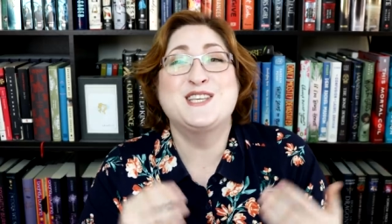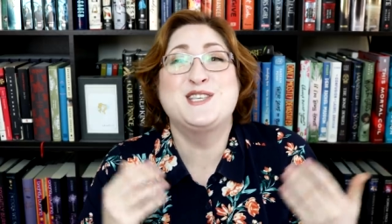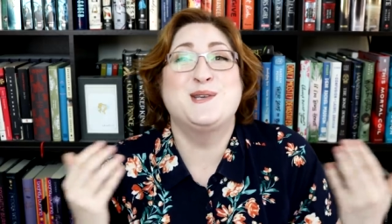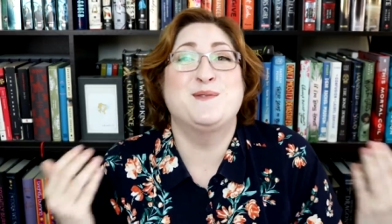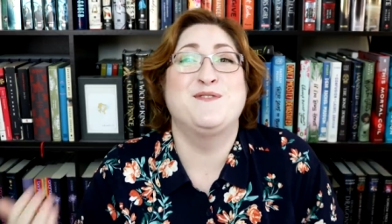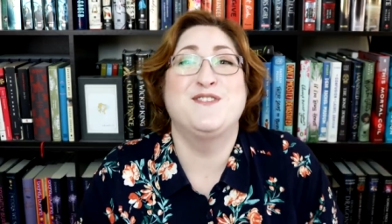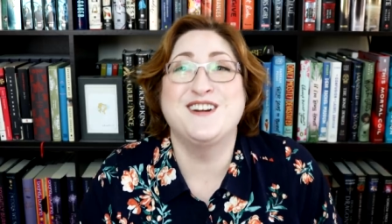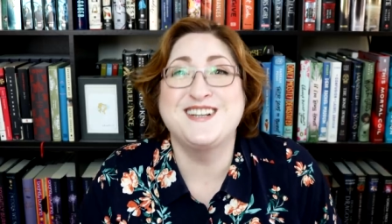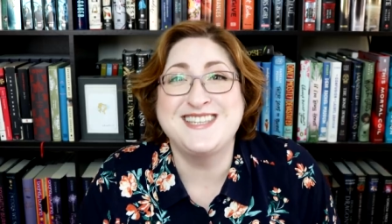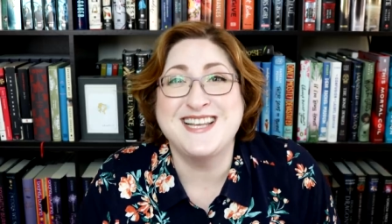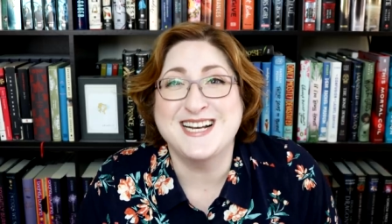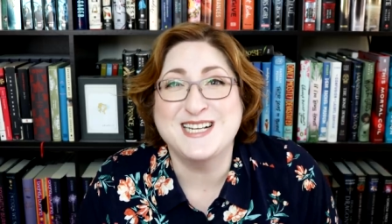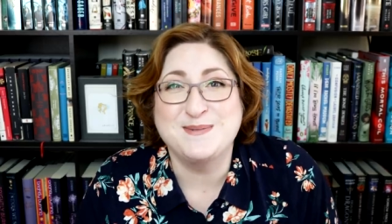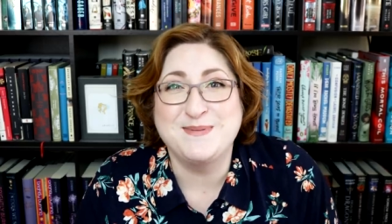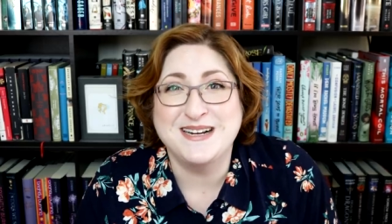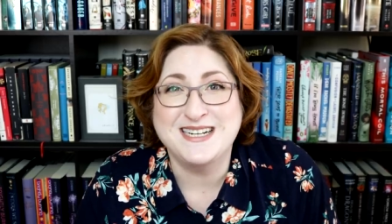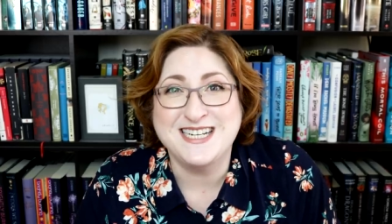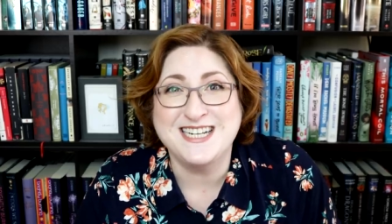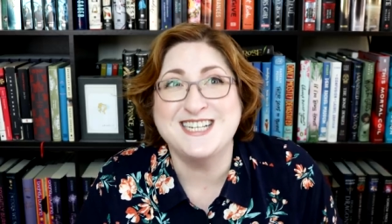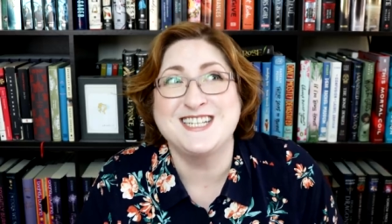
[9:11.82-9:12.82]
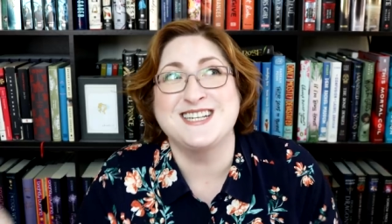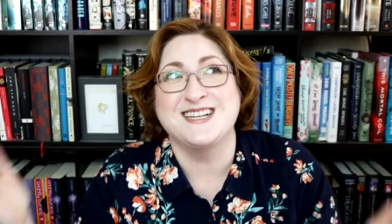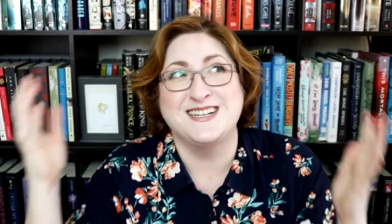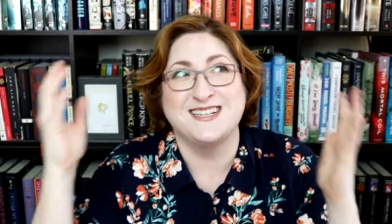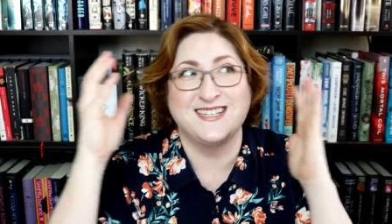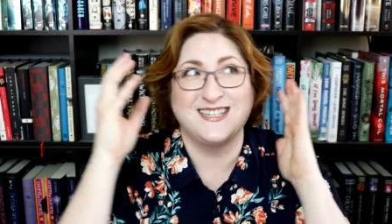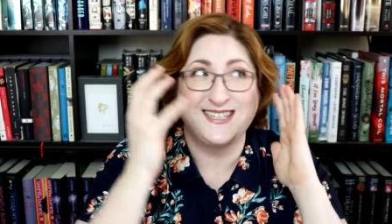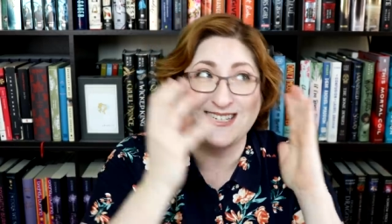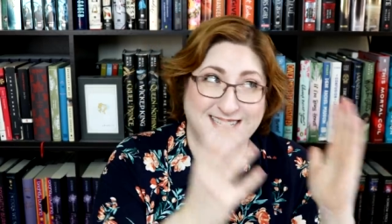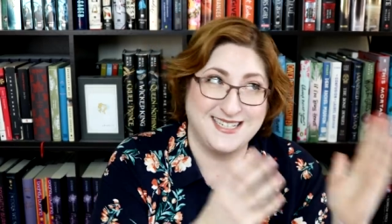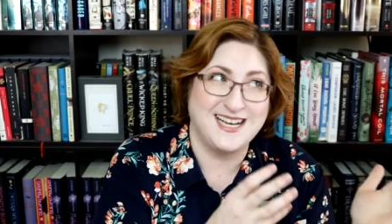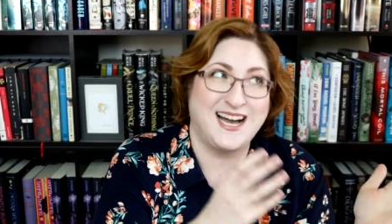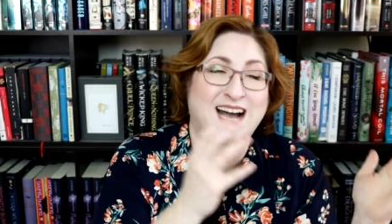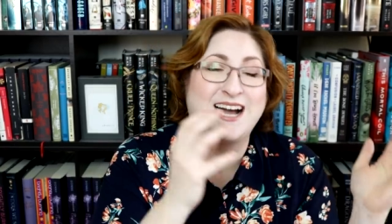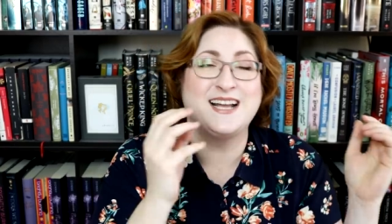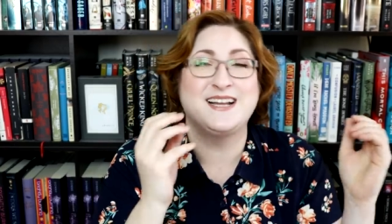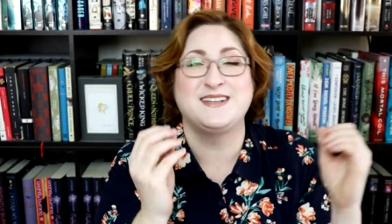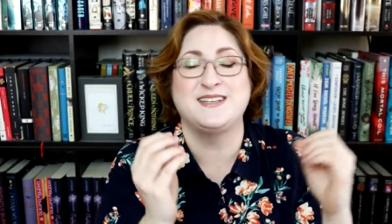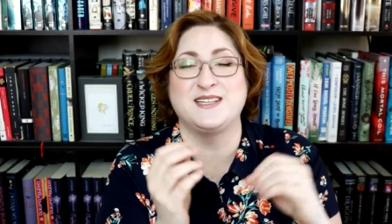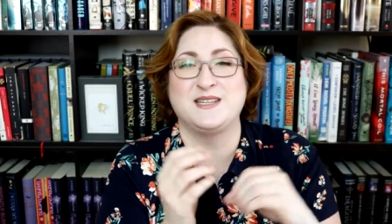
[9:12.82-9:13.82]
subverts expectations to
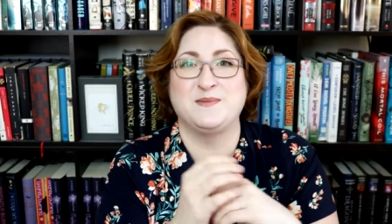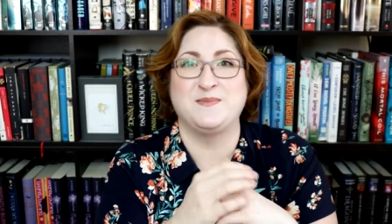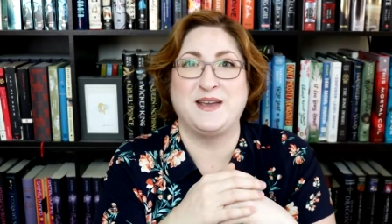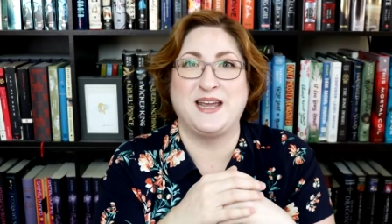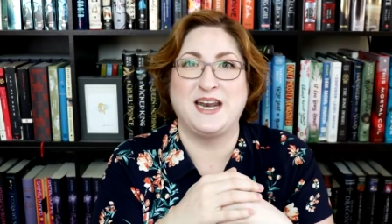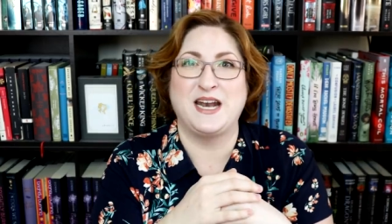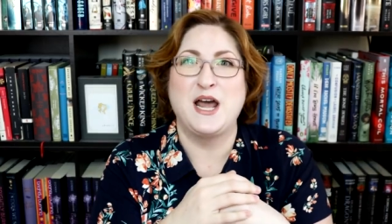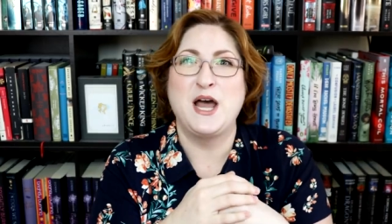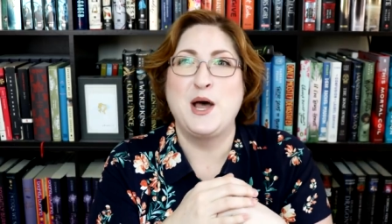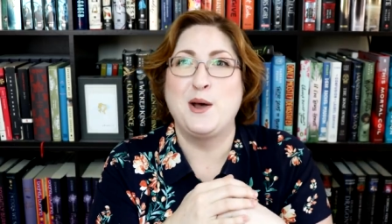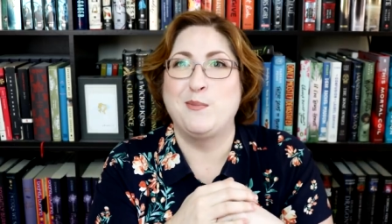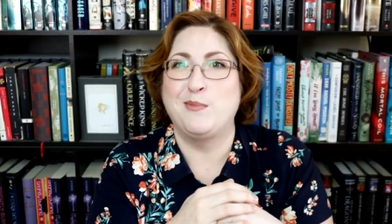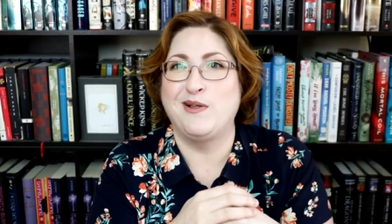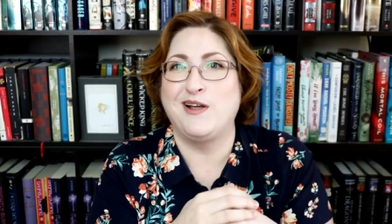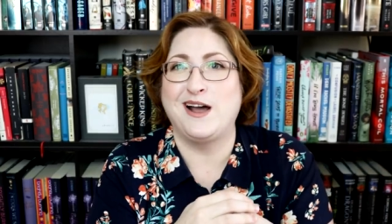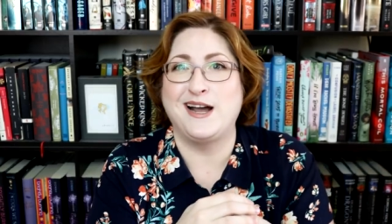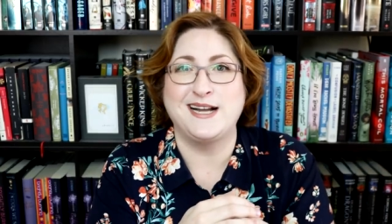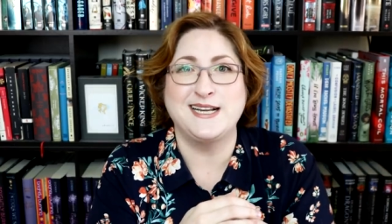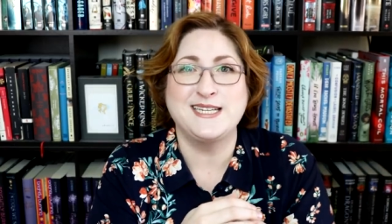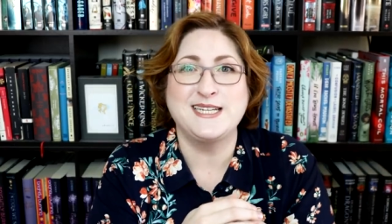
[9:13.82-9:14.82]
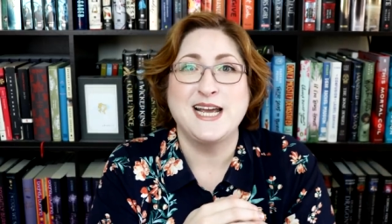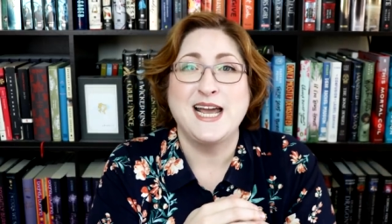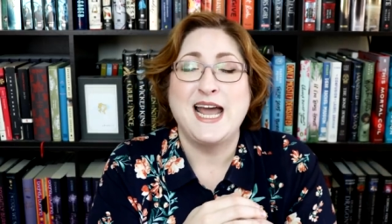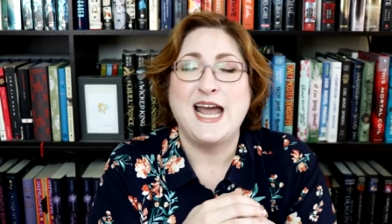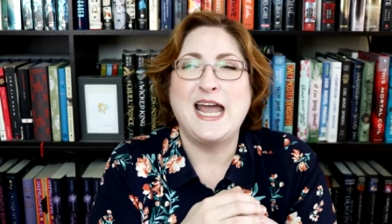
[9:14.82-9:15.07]
tie into the main plot.